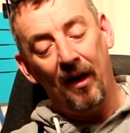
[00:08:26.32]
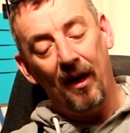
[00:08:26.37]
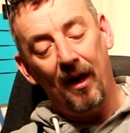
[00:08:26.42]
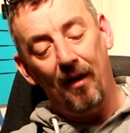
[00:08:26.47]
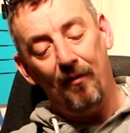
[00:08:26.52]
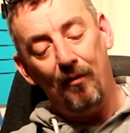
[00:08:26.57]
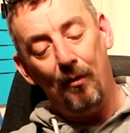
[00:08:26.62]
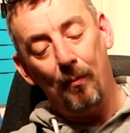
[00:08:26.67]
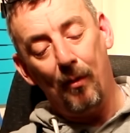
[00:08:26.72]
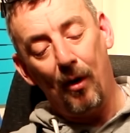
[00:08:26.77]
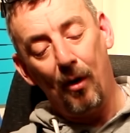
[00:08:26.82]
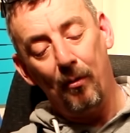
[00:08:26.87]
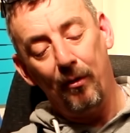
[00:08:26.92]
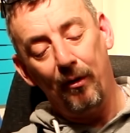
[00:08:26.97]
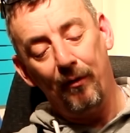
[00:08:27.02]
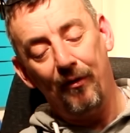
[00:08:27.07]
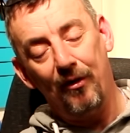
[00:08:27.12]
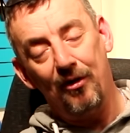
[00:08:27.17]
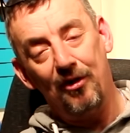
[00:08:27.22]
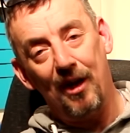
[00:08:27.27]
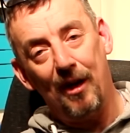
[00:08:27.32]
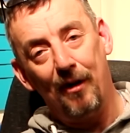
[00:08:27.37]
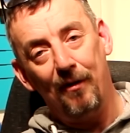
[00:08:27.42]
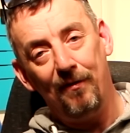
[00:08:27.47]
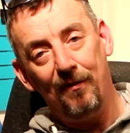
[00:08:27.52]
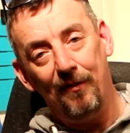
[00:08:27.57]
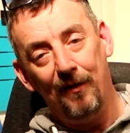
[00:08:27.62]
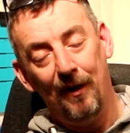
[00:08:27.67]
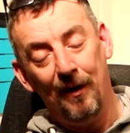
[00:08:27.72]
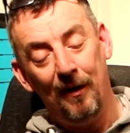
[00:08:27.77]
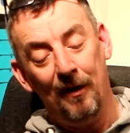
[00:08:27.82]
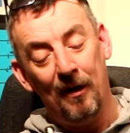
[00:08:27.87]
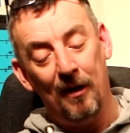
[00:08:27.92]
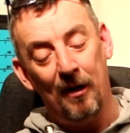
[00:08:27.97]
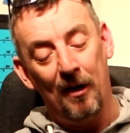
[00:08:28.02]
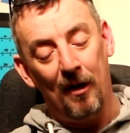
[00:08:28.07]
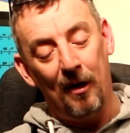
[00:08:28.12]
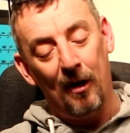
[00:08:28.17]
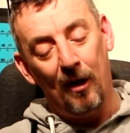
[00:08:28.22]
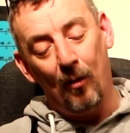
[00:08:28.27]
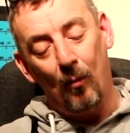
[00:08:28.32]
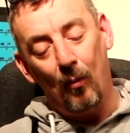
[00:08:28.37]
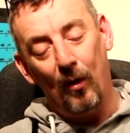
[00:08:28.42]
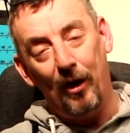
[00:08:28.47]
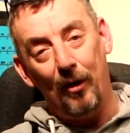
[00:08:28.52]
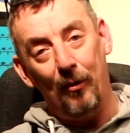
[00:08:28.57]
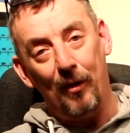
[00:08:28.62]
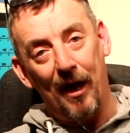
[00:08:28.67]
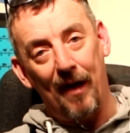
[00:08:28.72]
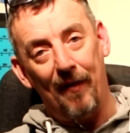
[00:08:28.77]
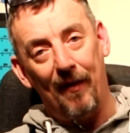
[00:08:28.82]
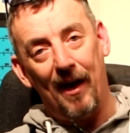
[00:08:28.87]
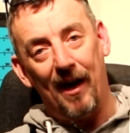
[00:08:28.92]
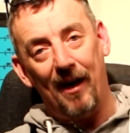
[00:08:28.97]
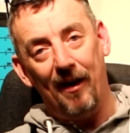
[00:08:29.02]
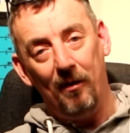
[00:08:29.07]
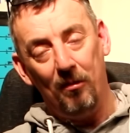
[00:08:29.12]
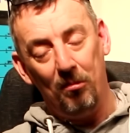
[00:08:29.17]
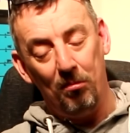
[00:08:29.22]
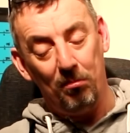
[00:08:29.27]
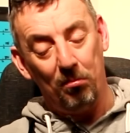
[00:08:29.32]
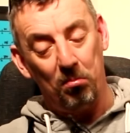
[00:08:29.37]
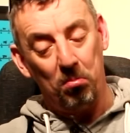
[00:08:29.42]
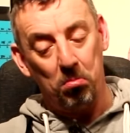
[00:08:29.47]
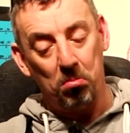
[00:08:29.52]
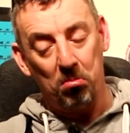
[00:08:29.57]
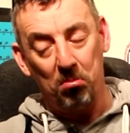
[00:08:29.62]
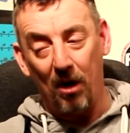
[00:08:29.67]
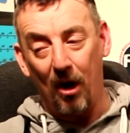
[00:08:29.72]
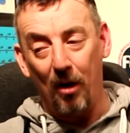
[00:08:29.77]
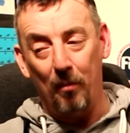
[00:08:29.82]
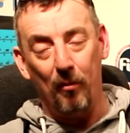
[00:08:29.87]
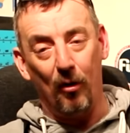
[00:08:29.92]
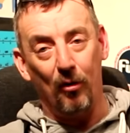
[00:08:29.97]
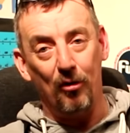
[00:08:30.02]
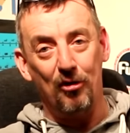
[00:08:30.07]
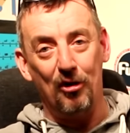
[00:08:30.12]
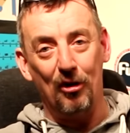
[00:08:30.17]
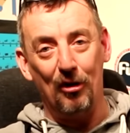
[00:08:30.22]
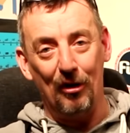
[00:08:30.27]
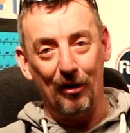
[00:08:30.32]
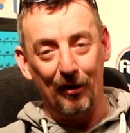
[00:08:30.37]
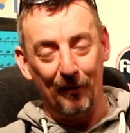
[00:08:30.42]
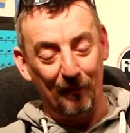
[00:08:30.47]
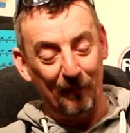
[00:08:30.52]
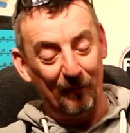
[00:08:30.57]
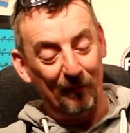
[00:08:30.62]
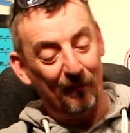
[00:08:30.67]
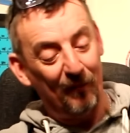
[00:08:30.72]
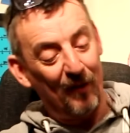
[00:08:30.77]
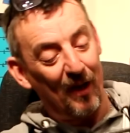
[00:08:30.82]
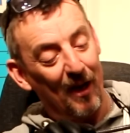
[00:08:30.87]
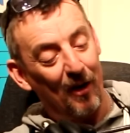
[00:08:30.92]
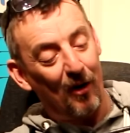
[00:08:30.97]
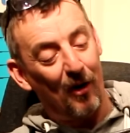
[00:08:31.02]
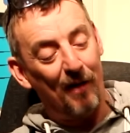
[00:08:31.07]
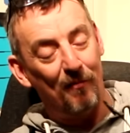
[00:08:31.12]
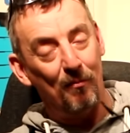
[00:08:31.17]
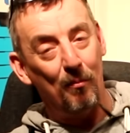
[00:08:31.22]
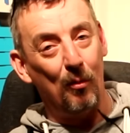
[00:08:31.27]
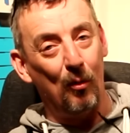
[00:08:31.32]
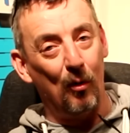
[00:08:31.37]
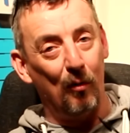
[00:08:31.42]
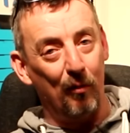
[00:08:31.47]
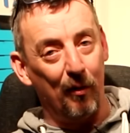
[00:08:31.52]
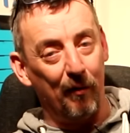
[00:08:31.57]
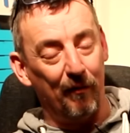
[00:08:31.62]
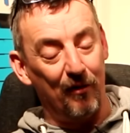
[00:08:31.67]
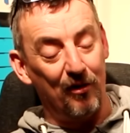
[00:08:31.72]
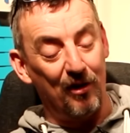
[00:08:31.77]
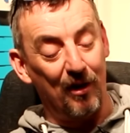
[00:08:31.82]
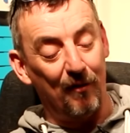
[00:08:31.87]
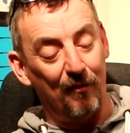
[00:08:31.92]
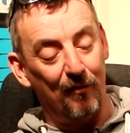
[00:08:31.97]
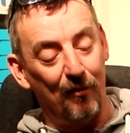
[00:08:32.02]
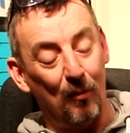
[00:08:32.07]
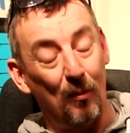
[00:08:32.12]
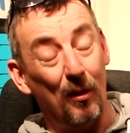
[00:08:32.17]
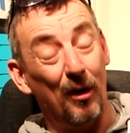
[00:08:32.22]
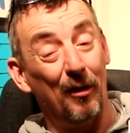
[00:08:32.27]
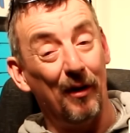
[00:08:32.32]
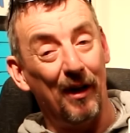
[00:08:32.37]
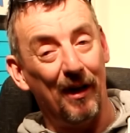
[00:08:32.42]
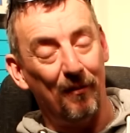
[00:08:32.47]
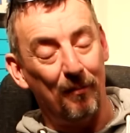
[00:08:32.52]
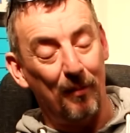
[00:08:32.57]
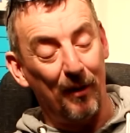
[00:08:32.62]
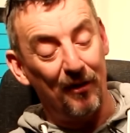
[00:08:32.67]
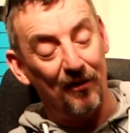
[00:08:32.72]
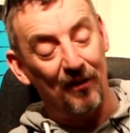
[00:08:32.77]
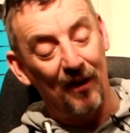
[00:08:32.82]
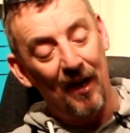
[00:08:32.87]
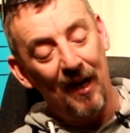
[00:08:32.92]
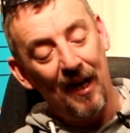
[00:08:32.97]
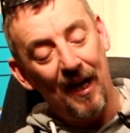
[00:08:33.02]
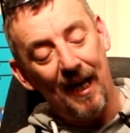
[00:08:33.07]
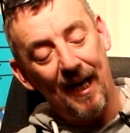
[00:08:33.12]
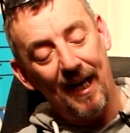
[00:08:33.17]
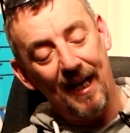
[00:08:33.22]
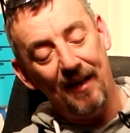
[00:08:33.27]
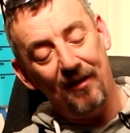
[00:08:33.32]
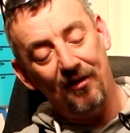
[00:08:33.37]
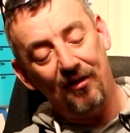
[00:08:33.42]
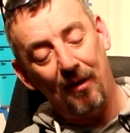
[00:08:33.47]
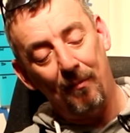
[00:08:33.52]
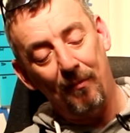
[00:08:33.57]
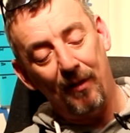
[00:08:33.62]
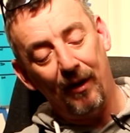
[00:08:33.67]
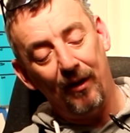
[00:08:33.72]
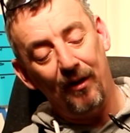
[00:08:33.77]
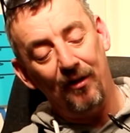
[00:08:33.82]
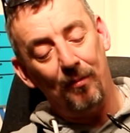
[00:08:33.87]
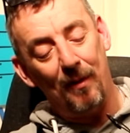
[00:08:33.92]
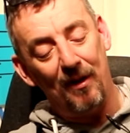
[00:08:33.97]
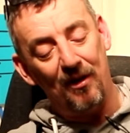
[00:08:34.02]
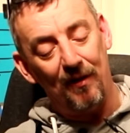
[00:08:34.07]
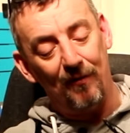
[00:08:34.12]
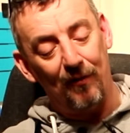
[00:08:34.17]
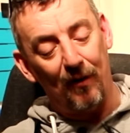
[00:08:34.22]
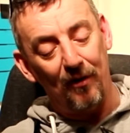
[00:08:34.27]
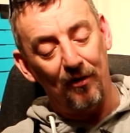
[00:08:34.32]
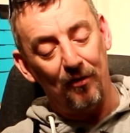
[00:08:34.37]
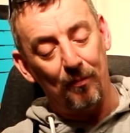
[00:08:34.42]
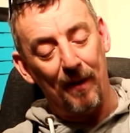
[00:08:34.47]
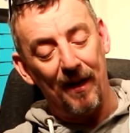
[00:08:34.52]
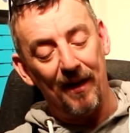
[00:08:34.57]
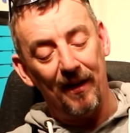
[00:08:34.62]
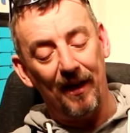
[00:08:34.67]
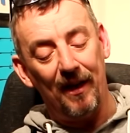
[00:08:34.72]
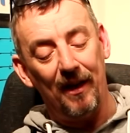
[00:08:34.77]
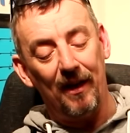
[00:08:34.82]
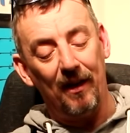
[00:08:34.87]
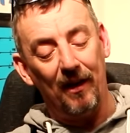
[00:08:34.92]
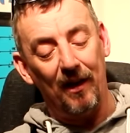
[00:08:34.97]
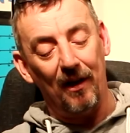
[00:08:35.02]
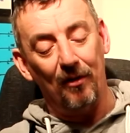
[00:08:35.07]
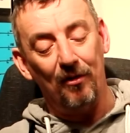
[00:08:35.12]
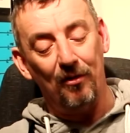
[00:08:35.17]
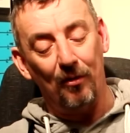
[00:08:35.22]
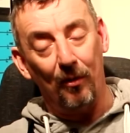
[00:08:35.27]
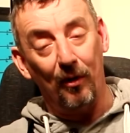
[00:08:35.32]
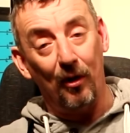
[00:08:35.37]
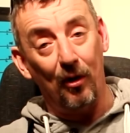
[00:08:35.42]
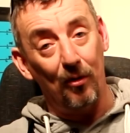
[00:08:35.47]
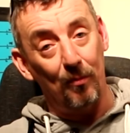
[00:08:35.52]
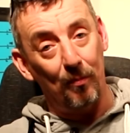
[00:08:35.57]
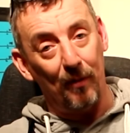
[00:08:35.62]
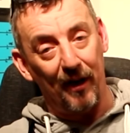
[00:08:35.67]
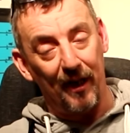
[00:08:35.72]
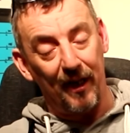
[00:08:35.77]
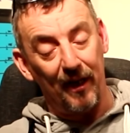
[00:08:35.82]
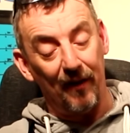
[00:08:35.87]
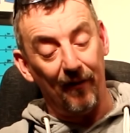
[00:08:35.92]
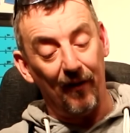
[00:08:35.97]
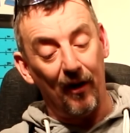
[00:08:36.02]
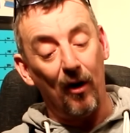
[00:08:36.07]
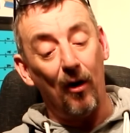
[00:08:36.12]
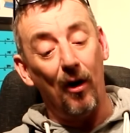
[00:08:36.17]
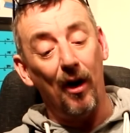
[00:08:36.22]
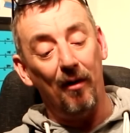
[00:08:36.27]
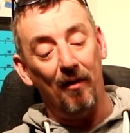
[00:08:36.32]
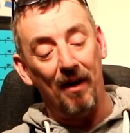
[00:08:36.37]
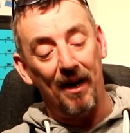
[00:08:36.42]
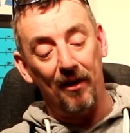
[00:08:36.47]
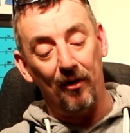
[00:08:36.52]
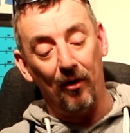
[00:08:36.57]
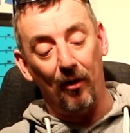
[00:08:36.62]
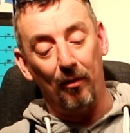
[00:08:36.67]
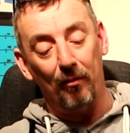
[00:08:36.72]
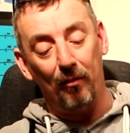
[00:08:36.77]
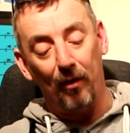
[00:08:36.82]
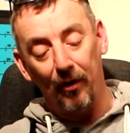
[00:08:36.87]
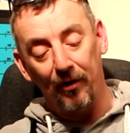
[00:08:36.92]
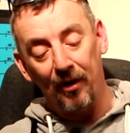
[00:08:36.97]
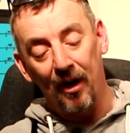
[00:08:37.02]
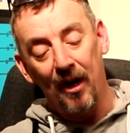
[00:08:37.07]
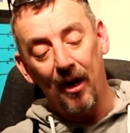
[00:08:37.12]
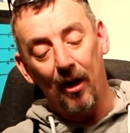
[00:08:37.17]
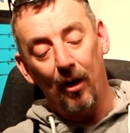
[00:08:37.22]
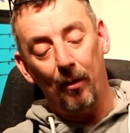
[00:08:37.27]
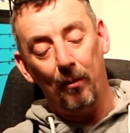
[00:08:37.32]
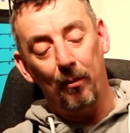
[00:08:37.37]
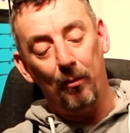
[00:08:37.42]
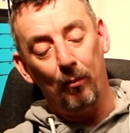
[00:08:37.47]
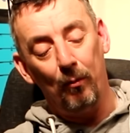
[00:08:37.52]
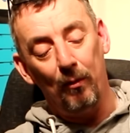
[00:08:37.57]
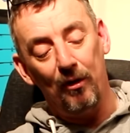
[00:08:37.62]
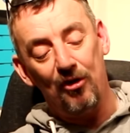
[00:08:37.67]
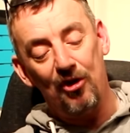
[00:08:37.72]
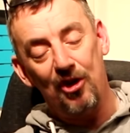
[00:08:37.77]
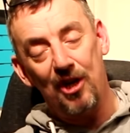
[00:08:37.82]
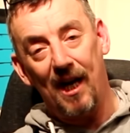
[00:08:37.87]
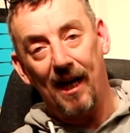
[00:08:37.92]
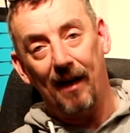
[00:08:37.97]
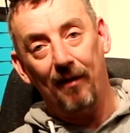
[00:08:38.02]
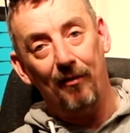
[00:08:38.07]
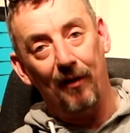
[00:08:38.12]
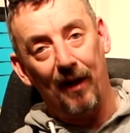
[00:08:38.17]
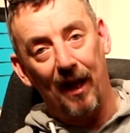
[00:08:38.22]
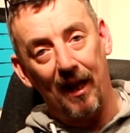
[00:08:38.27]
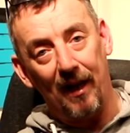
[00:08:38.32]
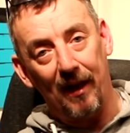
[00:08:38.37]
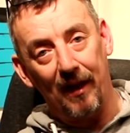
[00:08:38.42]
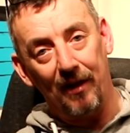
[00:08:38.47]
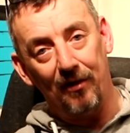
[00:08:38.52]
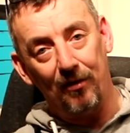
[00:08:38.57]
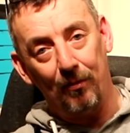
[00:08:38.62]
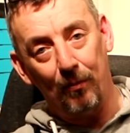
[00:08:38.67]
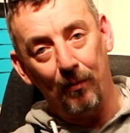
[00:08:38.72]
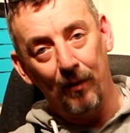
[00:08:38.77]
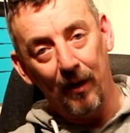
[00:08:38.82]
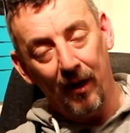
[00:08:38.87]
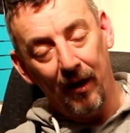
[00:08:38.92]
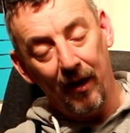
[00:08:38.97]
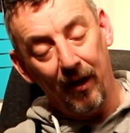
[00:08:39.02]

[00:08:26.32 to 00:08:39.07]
If you buy one off the shelf, will you get that? I'm not sure. I haven't bought a rod off the shelf for a while now, but it is something, especially if I was spending, sort of good money at the higher end on a rod, I would always check for that little